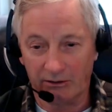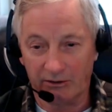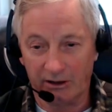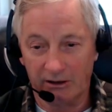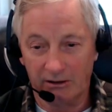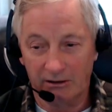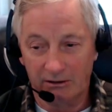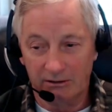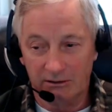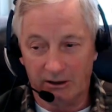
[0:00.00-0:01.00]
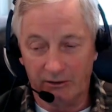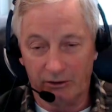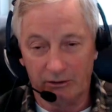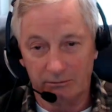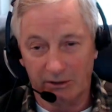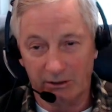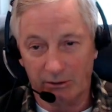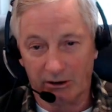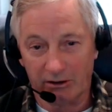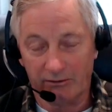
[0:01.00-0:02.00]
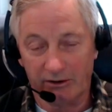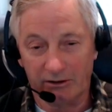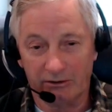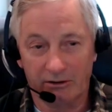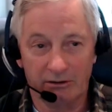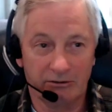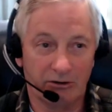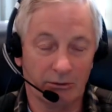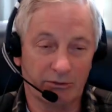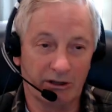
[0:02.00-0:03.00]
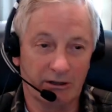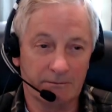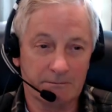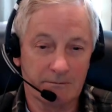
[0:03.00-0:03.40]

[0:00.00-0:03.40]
that other money market funds jumped in